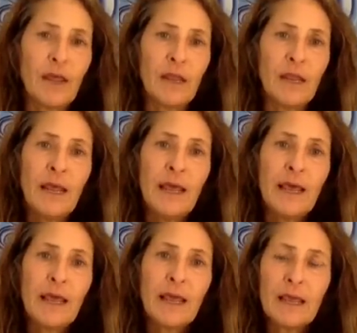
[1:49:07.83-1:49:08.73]
And
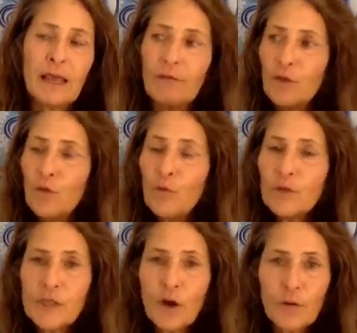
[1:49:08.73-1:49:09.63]
if you
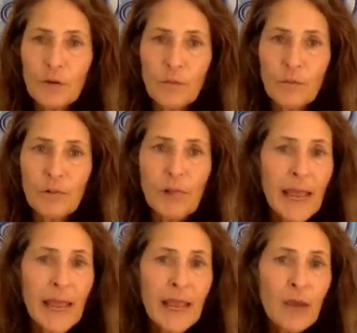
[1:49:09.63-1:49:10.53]
will start
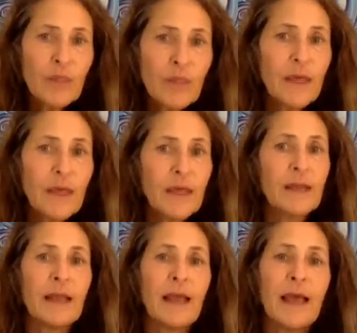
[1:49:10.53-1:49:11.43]
playing with
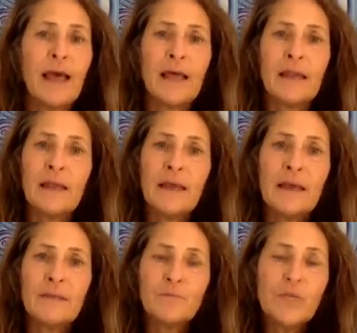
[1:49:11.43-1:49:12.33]
it and
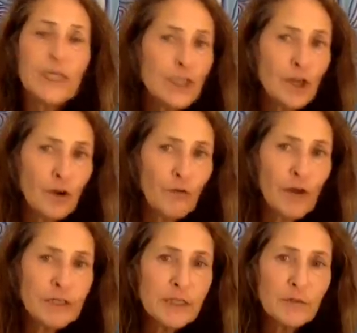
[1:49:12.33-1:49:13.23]
teaching your
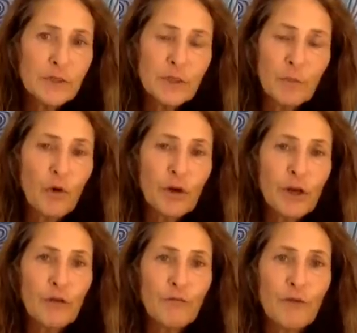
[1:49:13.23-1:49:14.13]
friends,
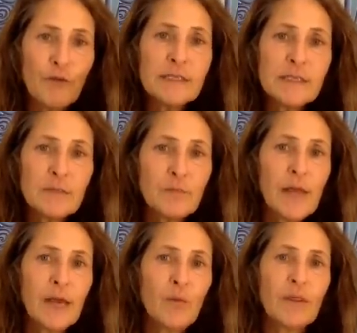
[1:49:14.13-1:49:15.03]
supporting your friends in
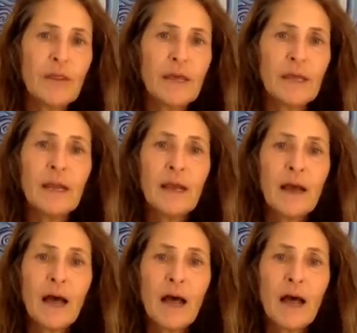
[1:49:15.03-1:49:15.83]
playing with it,